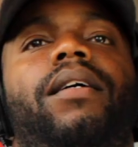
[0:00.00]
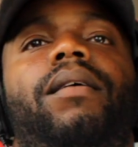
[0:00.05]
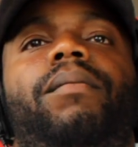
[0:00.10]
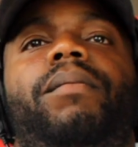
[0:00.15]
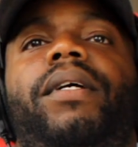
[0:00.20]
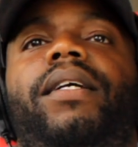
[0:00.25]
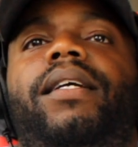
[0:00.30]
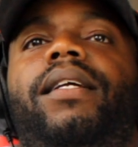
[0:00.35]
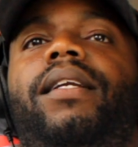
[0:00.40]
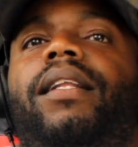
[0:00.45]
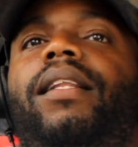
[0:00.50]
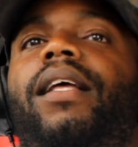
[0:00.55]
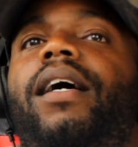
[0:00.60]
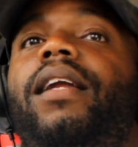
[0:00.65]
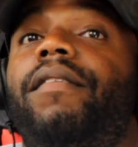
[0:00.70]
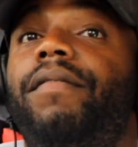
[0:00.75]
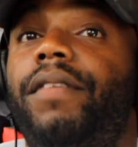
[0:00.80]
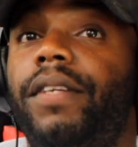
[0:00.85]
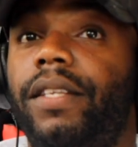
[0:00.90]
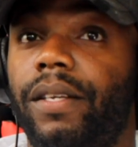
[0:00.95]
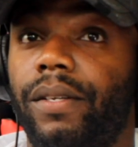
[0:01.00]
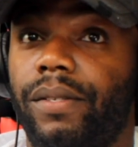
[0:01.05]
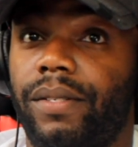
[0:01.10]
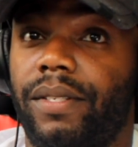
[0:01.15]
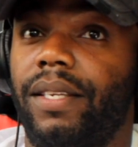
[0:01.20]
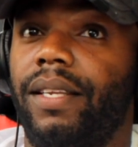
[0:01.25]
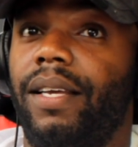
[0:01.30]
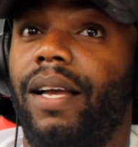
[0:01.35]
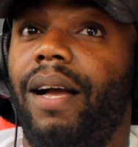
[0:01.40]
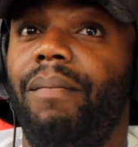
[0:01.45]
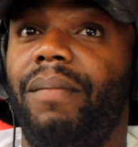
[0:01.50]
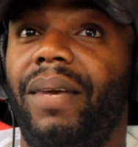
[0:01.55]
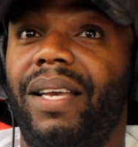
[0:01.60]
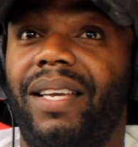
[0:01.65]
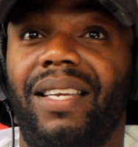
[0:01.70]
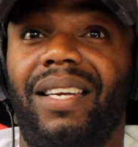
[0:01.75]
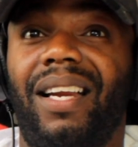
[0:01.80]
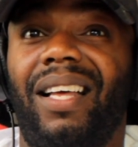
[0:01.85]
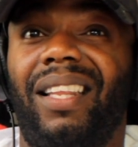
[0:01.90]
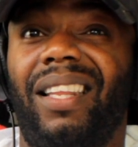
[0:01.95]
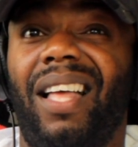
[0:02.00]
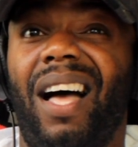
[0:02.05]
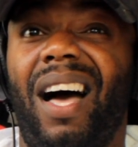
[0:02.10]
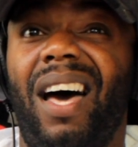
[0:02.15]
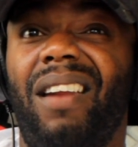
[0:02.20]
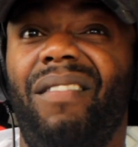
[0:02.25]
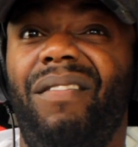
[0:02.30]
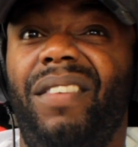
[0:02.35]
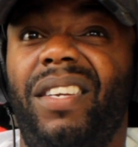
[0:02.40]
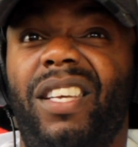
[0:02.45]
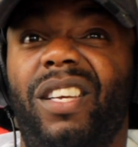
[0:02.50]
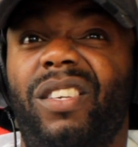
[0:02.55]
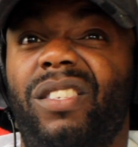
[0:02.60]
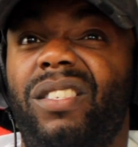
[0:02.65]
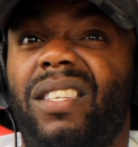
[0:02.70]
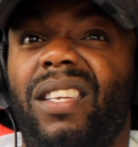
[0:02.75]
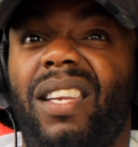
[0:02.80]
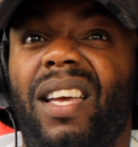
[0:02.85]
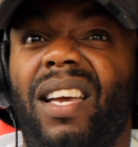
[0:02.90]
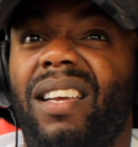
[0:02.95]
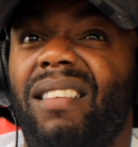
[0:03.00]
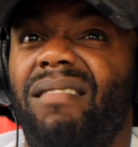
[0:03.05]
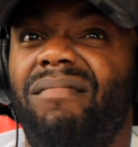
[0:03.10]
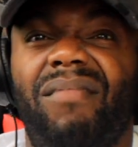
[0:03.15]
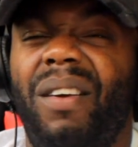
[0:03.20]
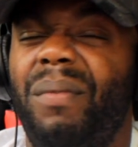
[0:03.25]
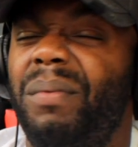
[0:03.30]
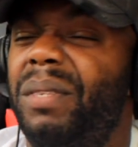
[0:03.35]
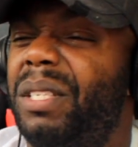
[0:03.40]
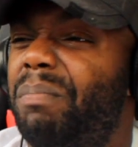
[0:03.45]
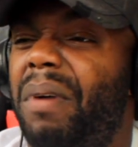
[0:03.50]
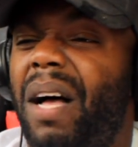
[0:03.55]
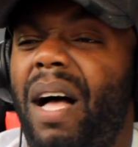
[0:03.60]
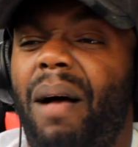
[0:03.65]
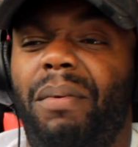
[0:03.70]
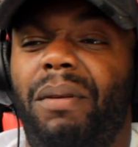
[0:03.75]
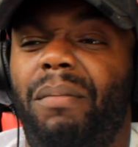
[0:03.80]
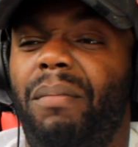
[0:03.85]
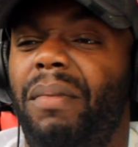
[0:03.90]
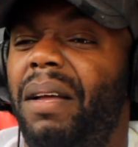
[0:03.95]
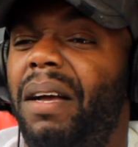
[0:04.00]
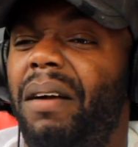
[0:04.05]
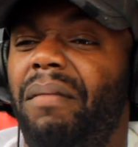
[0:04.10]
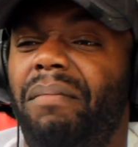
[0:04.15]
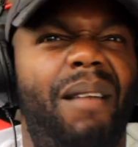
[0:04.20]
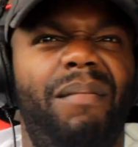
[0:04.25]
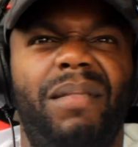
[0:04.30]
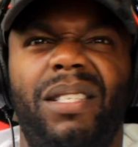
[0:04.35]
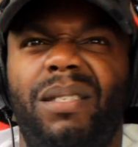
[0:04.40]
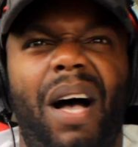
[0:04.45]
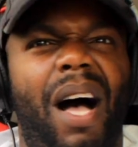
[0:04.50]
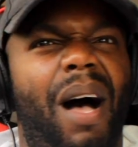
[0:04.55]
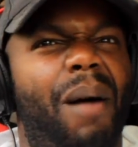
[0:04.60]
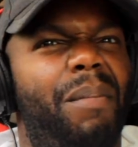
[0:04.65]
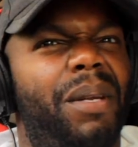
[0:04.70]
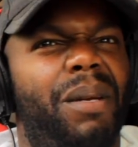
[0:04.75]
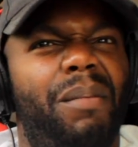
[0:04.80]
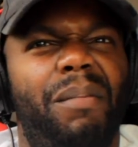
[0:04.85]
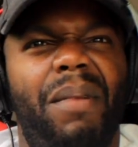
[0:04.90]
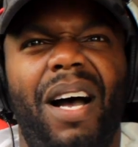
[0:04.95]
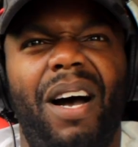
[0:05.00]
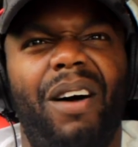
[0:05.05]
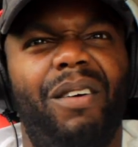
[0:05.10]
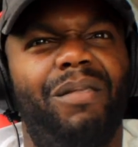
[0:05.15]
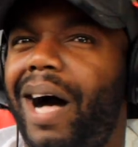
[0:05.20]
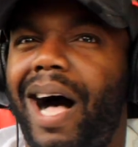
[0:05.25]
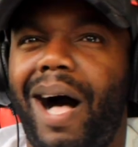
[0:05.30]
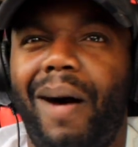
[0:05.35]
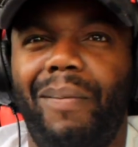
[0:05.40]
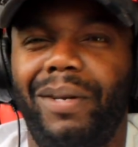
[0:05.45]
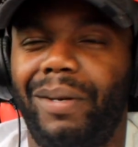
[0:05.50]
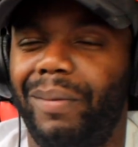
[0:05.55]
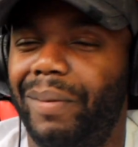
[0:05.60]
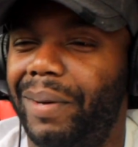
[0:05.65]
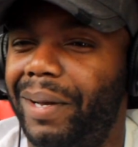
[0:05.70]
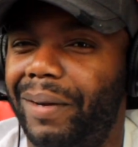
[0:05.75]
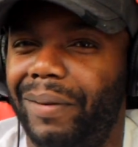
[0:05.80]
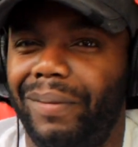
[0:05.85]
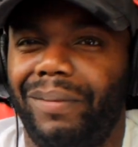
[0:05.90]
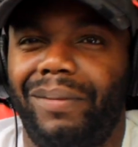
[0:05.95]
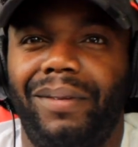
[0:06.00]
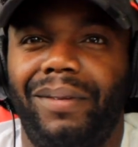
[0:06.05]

I'm making a lot of videos today. I'm making a lot of videos today. I'm just popping them out. I'm just popping them out, popping them out.